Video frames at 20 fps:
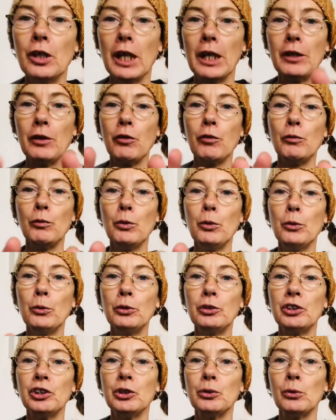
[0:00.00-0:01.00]
and through
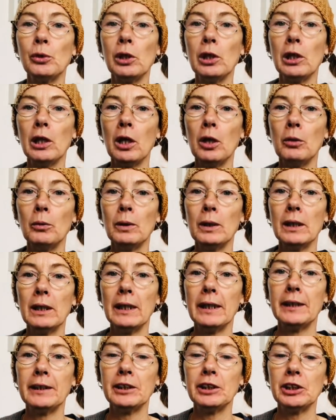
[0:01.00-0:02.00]
to your lower
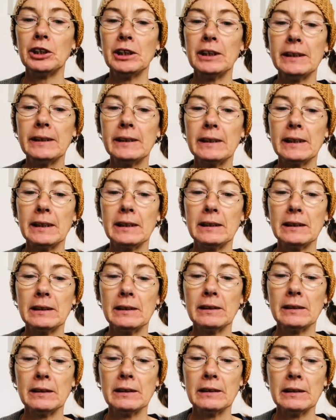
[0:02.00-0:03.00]
energy
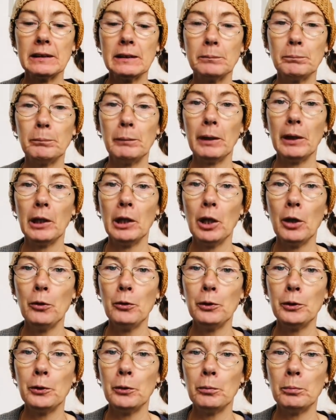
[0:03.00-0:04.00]
centers below
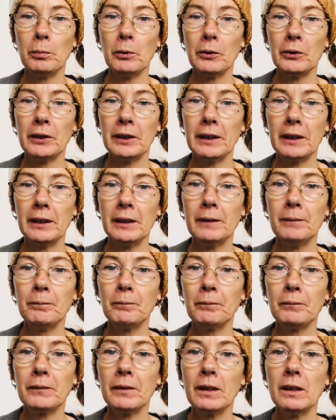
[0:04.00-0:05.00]
your body.
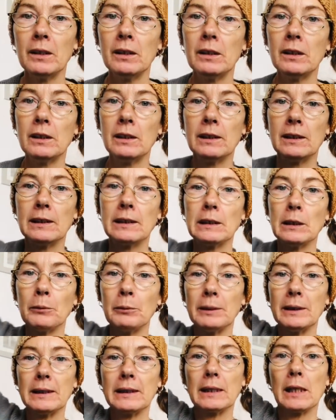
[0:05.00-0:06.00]
So
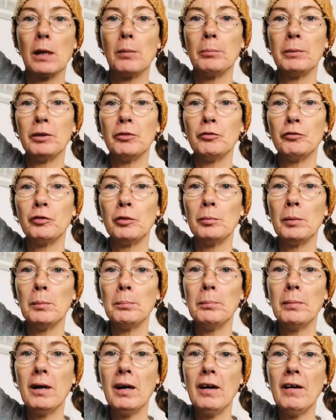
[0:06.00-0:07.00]
it's coming from
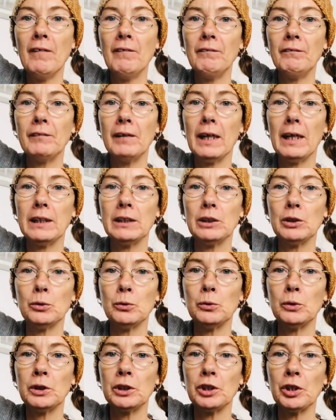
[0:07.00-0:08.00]
above and
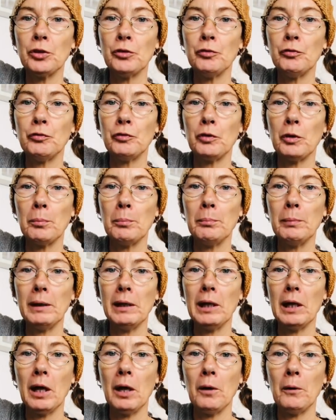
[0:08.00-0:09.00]
also from
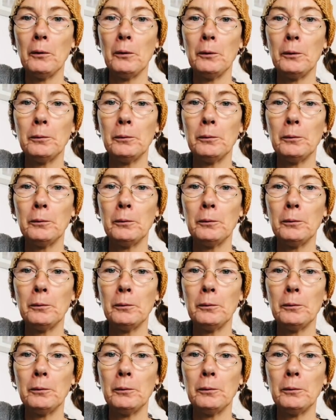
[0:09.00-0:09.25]
below,